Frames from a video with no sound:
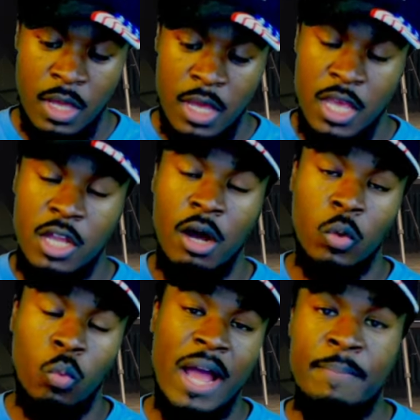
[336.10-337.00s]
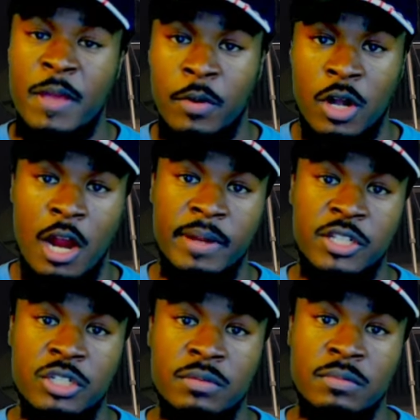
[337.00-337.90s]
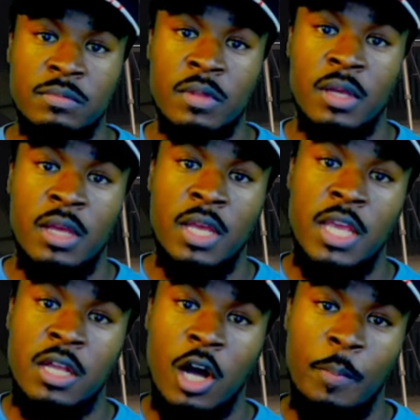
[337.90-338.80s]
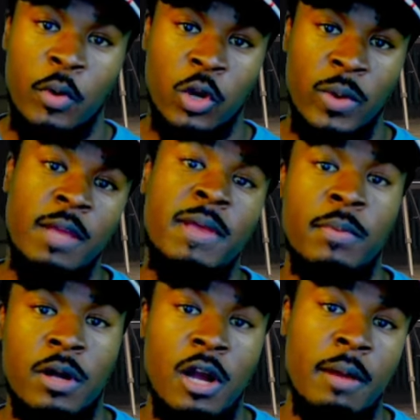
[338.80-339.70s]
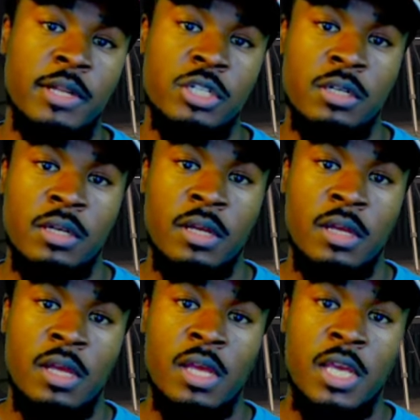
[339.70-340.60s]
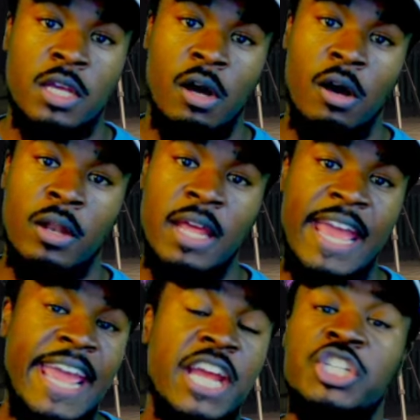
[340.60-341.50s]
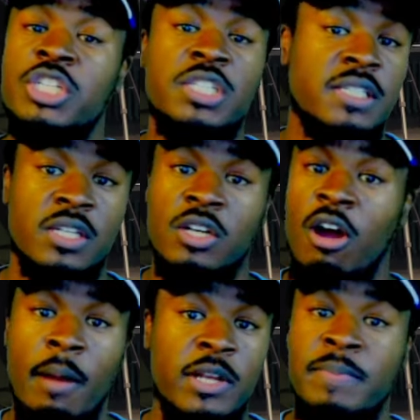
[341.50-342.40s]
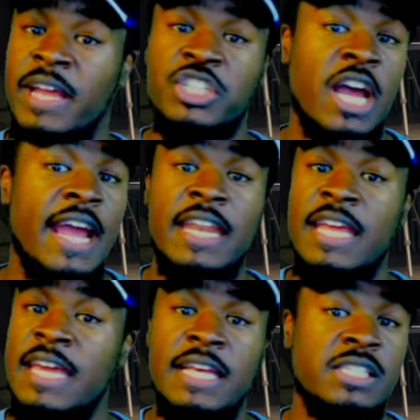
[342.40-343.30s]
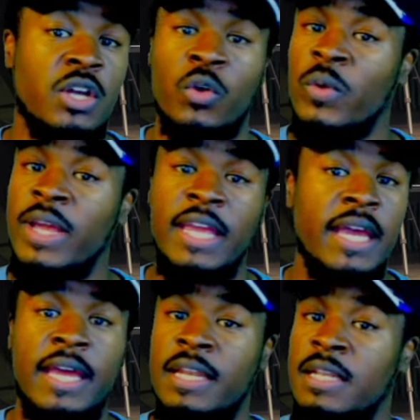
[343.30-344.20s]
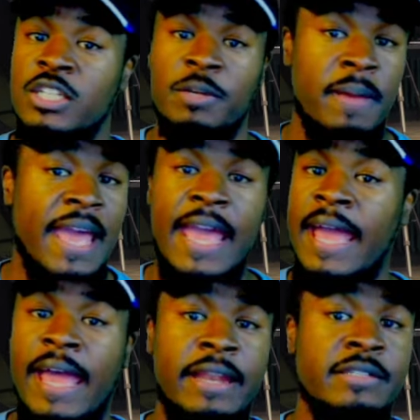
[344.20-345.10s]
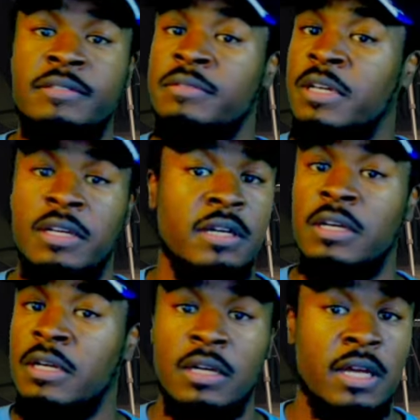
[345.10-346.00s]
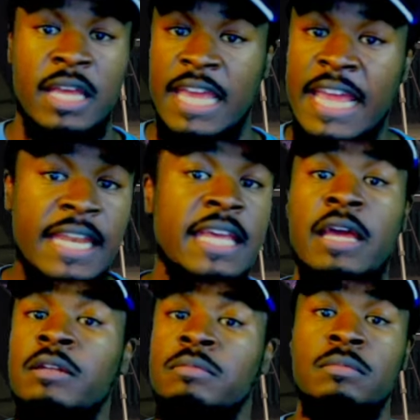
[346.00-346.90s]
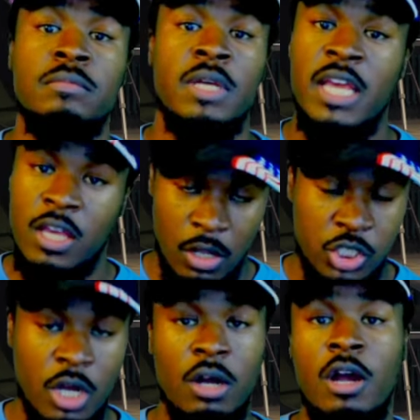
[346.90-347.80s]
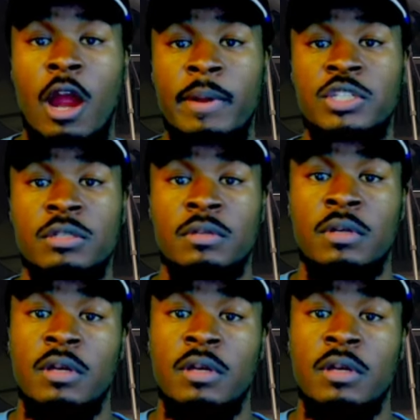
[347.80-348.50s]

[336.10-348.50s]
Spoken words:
He called white people garbage. He called Puerto Rican people garbage. He called Asians garbage, be it Chinese, Korean, Japan, Indian. He called y'all garbage.